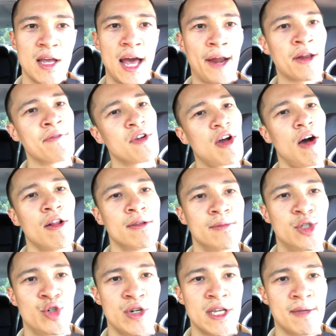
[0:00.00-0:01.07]
I don't even call them
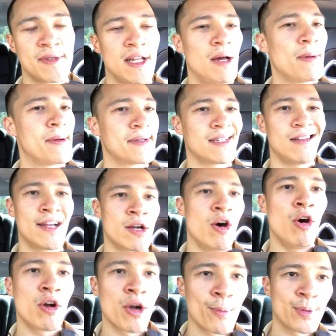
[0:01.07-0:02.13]
dreams. A lot of people say
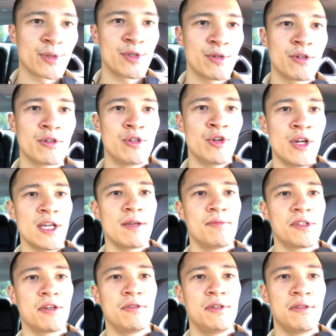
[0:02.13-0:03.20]
oh, go pursue your
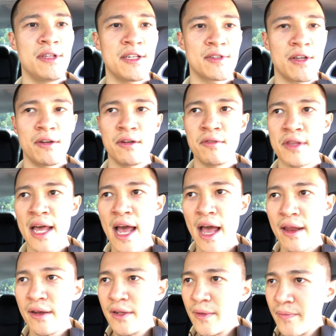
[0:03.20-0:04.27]
dreams, go do this, go do
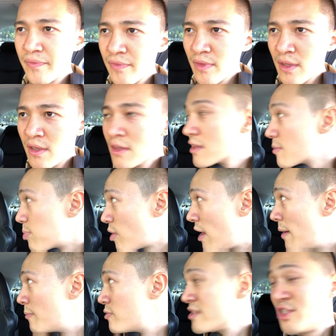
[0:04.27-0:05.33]
that. The
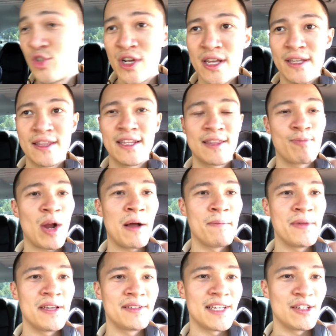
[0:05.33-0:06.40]
problem
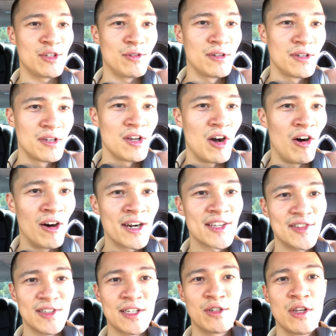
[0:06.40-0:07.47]
is that
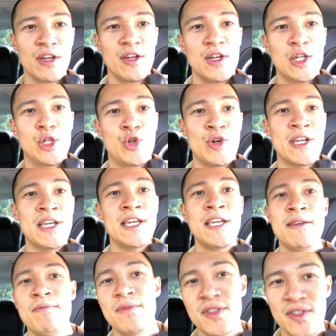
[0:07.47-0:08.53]
honestly,
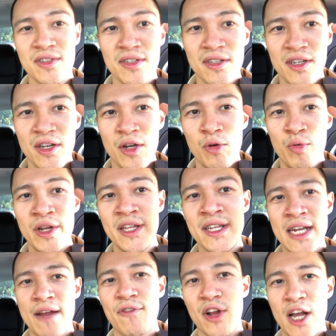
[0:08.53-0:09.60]
dreams really
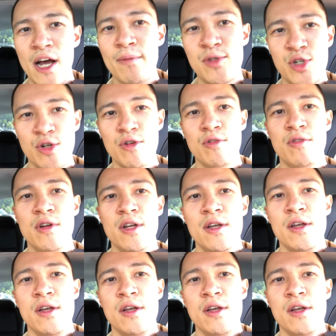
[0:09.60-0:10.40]
never come true.